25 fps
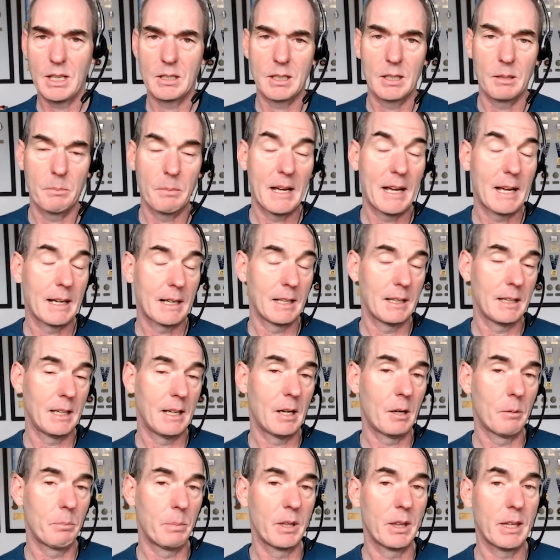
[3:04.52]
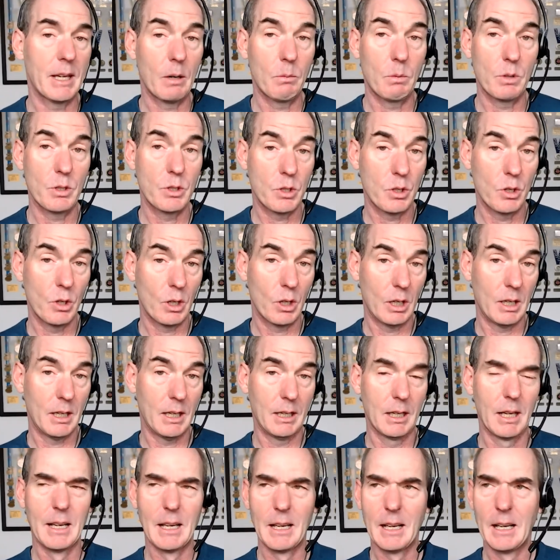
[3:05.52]
into the market now but they were
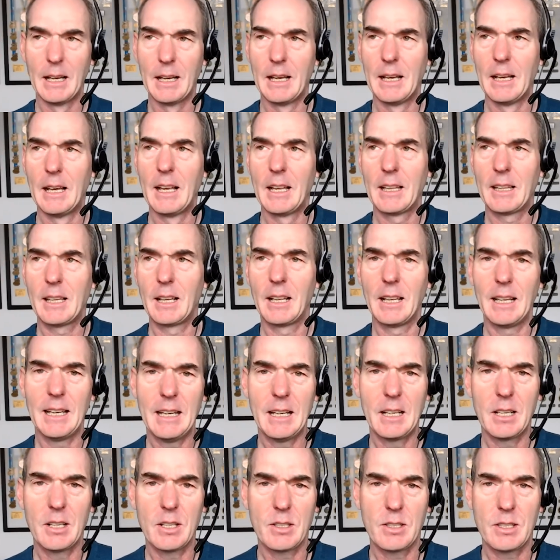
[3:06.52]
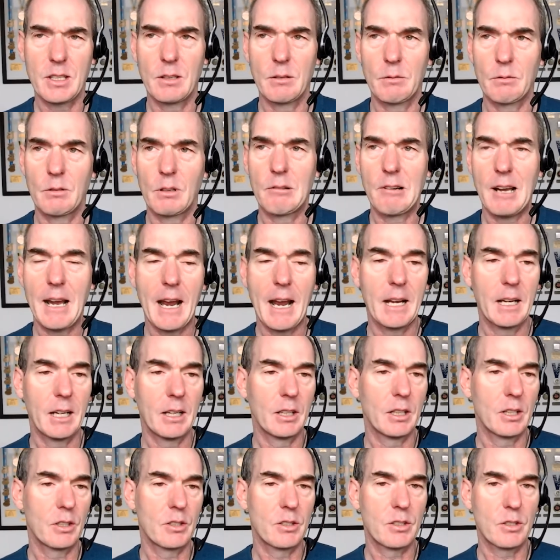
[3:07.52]
certainly the leaders in
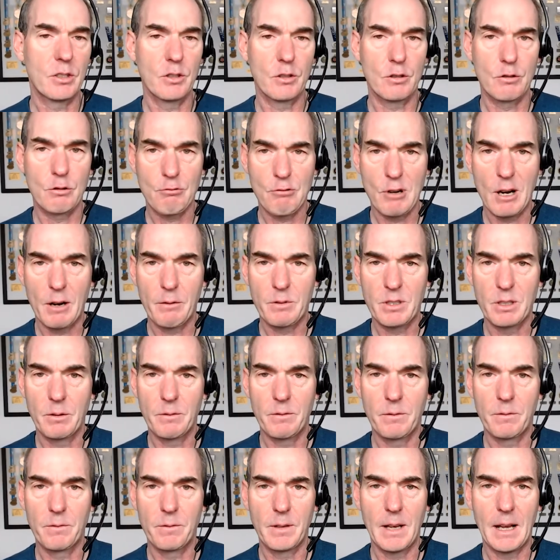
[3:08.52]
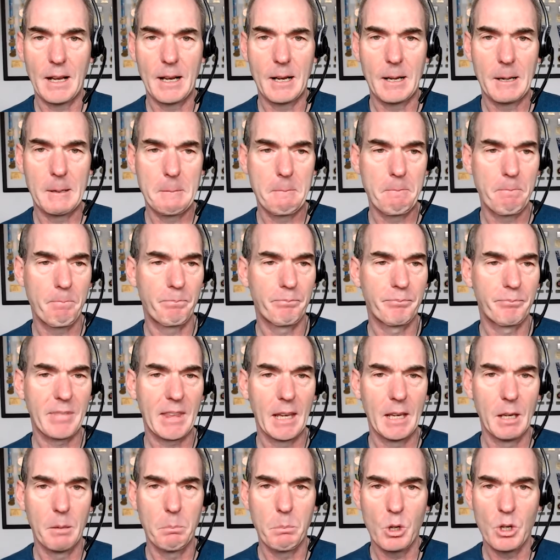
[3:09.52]
creating this disruptive um,
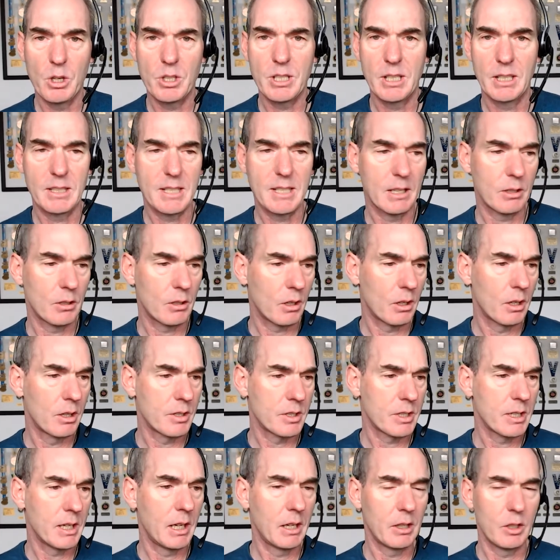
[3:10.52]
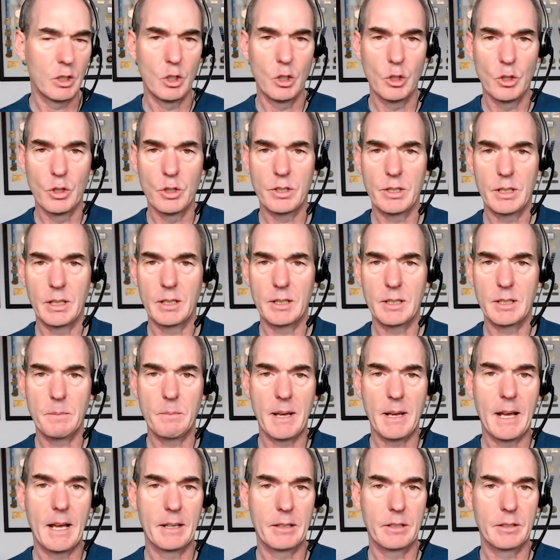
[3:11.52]
emerging technology and using
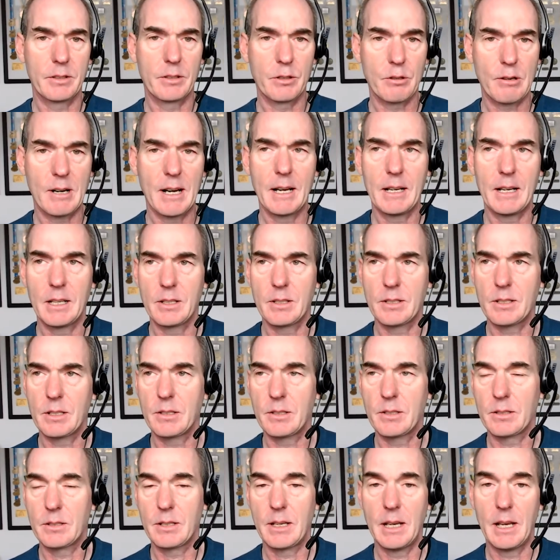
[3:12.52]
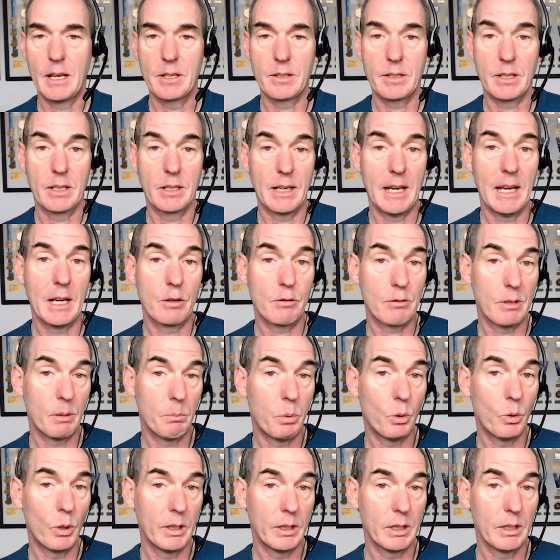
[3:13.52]
smart trainers as, as an entry
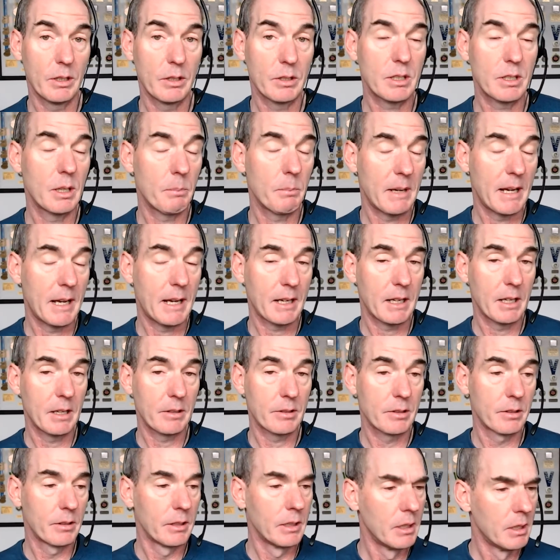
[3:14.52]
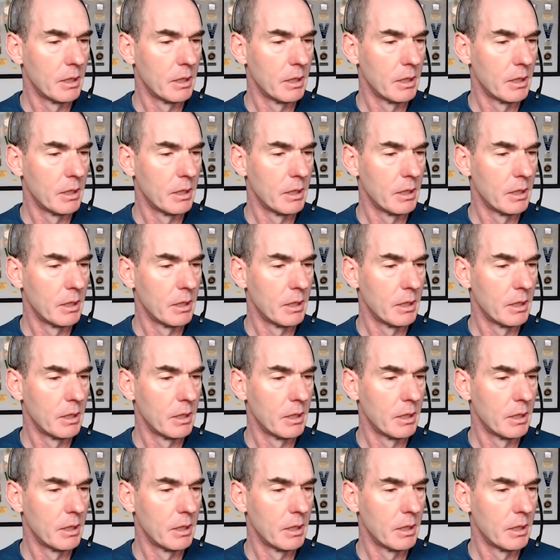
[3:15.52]
point into the market.